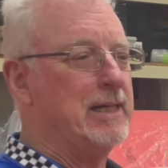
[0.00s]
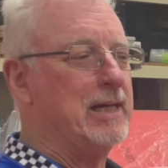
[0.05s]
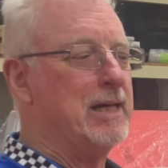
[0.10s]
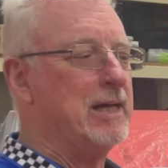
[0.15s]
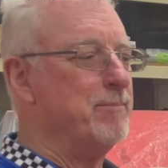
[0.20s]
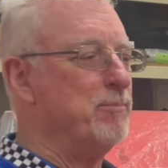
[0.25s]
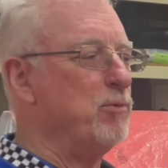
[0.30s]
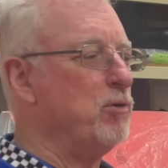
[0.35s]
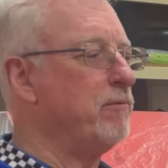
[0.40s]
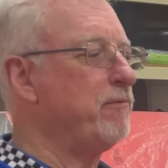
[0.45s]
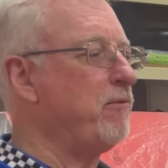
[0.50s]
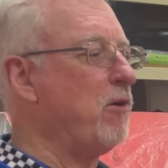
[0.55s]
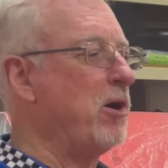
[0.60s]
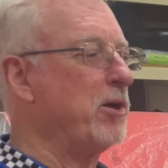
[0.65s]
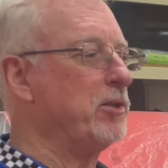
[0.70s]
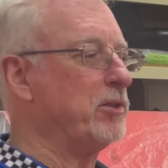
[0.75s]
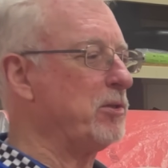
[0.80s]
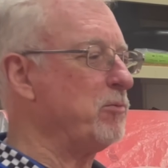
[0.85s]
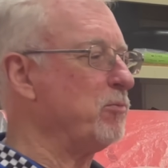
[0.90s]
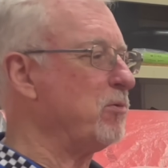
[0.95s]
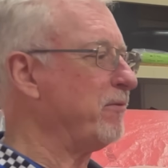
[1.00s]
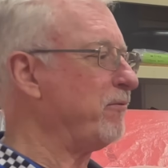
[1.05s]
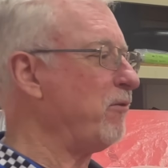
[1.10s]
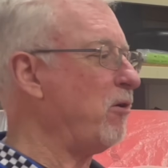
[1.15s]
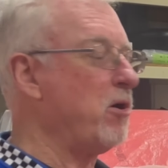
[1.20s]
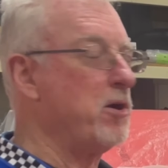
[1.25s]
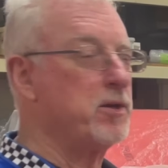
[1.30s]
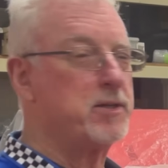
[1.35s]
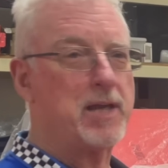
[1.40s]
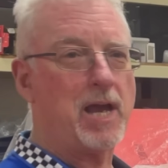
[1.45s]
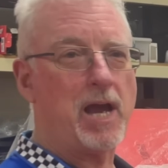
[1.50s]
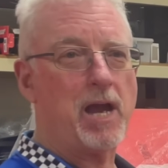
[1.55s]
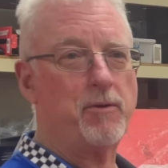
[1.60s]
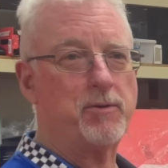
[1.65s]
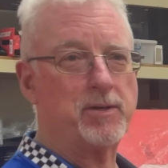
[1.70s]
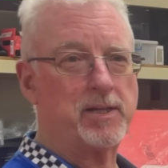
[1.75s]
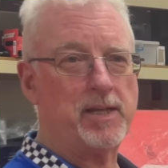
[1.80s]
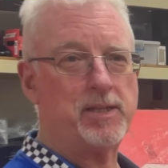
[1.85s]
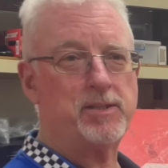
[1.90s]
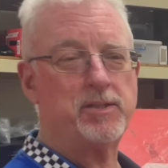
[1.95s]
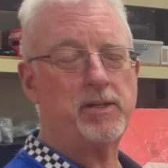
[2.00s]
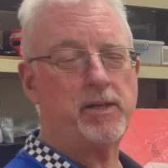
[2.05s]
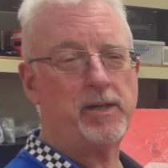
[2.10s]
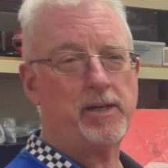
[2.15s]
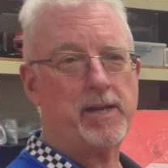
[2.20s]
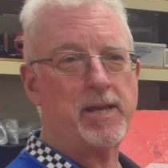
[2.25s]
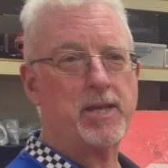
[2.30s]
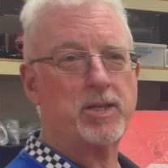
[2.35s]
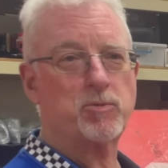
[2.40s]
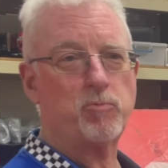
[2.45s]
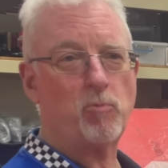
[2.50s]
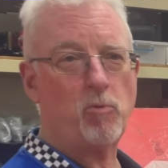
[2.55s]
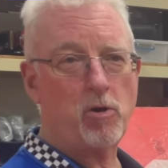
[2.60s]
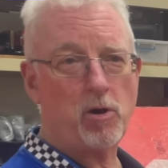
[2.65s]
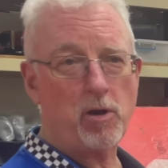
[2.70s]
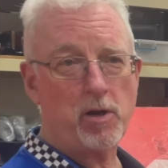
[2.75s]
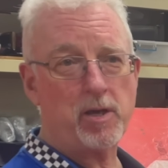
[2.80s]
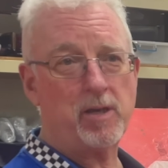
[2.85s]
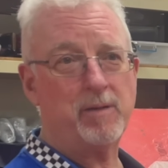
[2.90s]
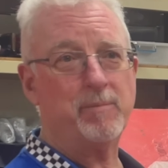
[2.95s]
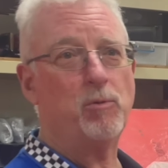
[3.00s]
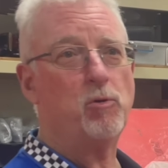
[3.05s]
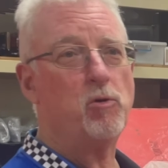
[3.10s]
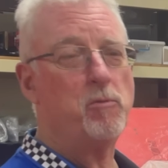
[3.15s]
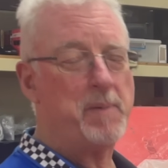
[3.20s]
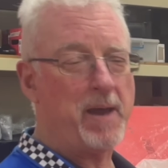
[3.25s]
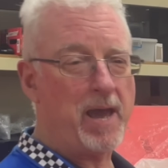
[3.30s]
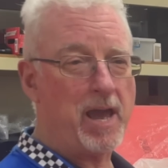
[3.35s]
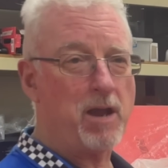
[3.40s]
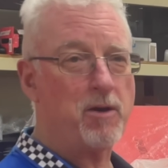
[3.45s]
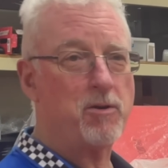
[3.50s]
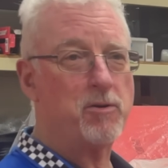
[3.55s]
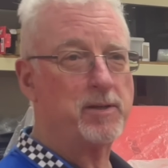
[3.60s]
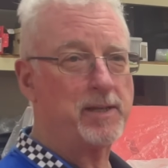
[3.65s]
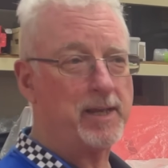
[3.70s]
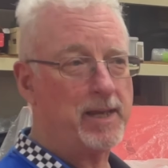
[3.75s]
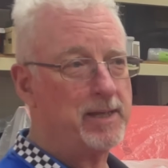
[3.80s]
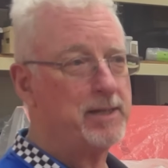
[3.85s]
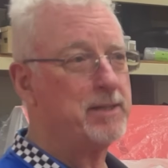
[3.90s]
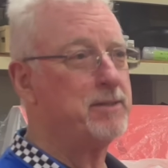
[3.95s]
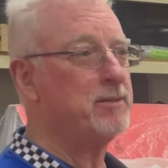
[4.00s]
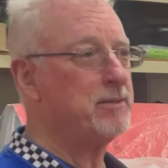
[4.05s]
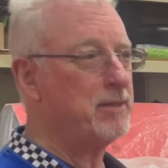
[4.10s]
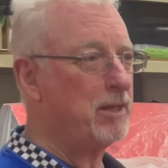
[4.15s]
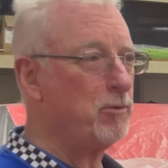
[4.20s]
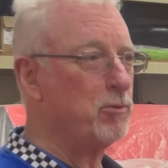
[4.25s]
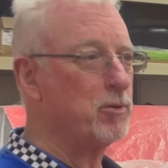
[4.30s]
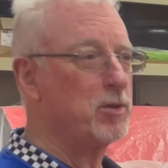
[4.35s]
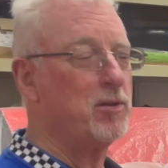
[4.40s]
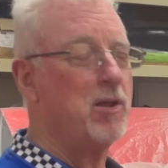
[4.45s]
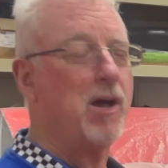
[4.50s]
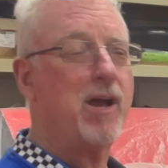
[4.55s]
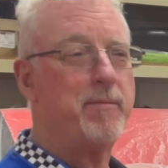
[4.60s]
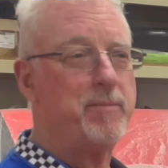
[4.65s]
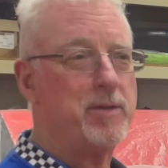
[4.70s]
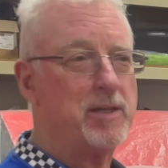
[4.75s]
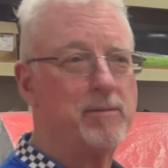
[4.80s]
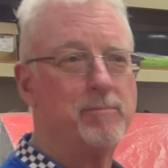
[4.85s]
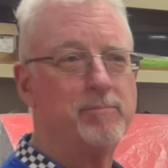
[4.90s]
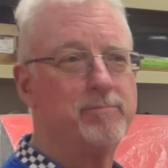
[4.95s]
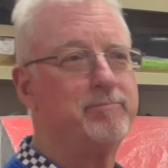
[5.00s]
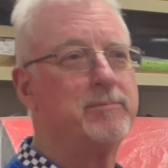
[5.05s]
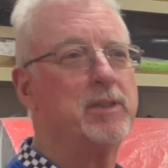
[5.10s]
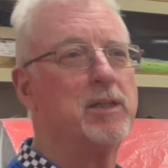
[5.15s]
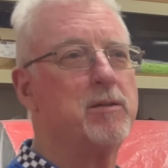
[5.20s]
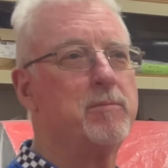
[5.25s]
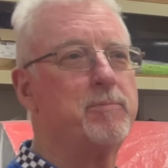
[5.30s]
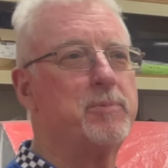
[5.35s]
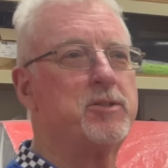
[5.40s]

more finely refined car again than an XY, and more power again, and they were claiming,